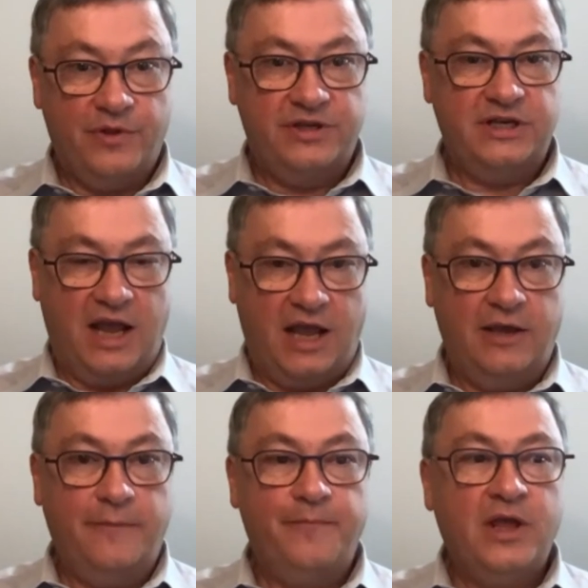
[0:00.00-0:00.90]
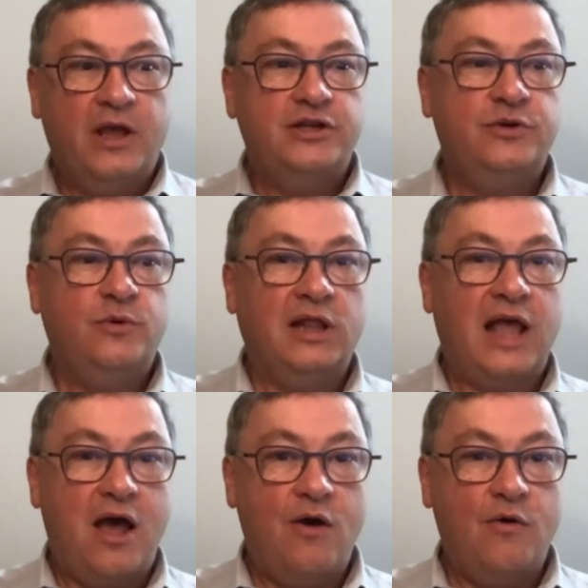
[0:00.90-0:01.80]
today to
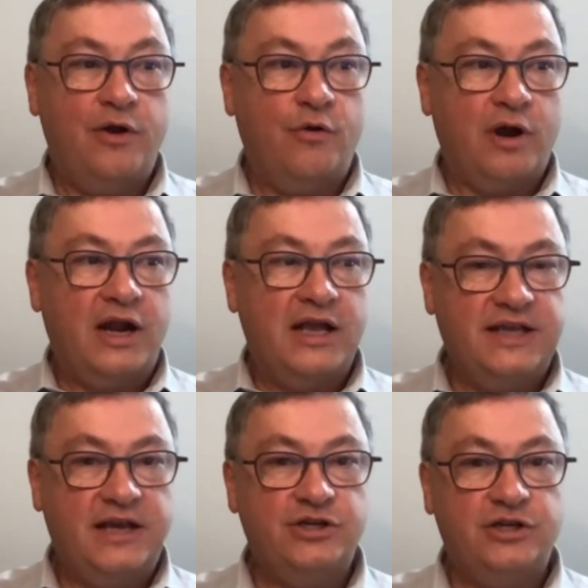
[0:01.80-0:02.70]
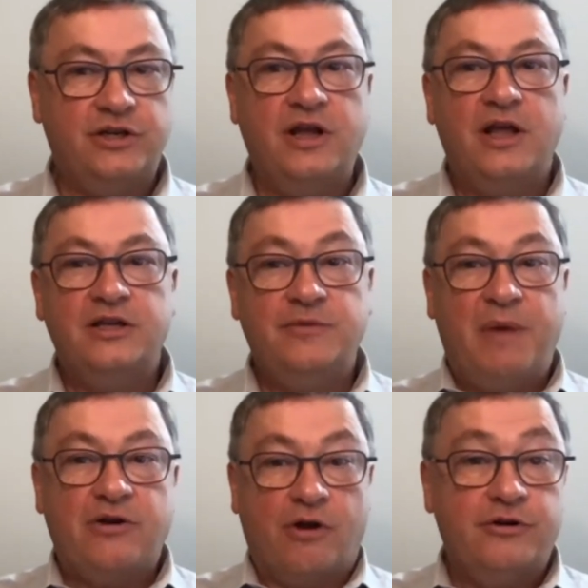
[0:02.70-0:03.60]
allow an organization to
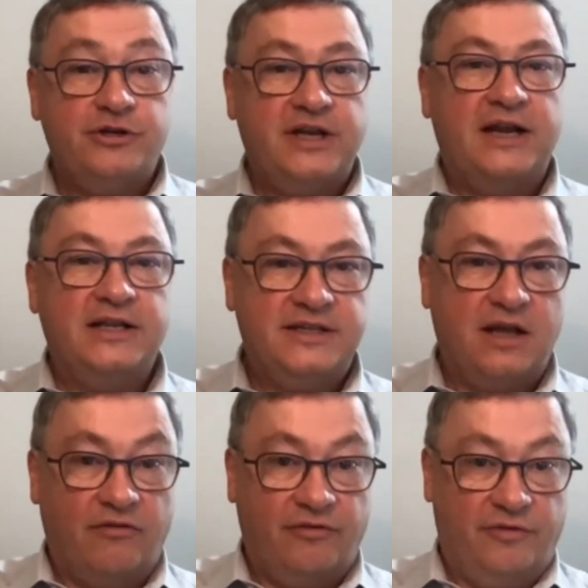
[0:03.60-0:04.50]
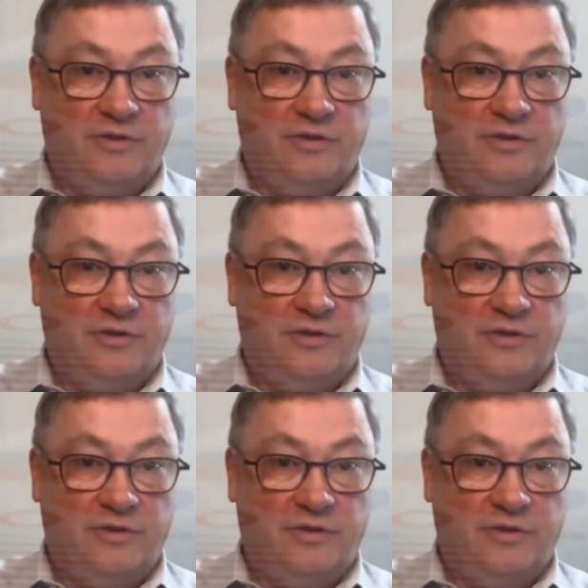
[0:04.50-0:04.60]
better understand itself,